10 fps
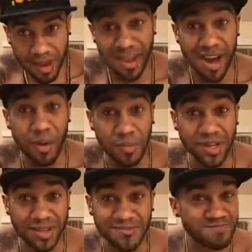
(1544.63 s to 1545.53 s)
It helped
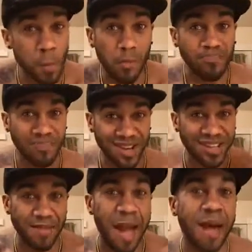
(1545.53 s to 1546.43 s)
me
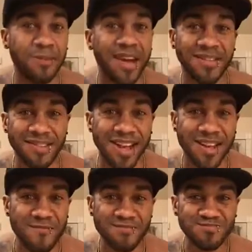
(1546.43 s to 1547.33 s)
because I'm happy after
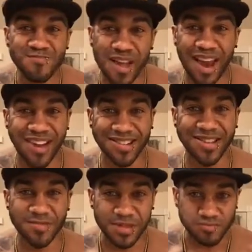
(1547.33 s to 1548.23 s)
that, and I get
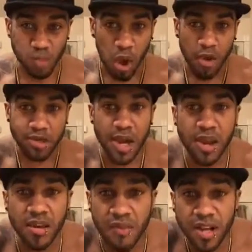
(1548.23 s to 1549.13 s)
sleepy.
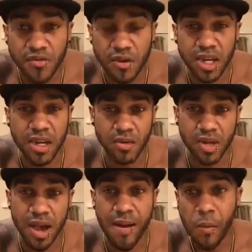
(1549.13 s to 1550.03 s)
Any advice for keto
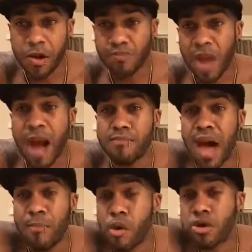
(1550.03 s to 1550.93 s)
diet? I'm
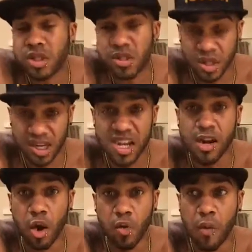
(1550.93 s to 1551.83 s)
not personally a
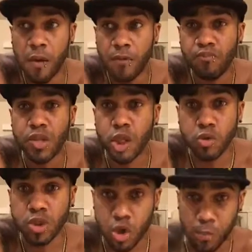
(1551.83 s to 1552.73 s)
keto
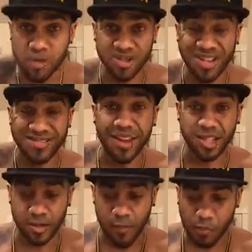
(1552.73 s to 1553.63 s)
the person that does
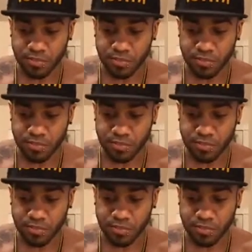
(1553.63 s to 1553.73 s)
it.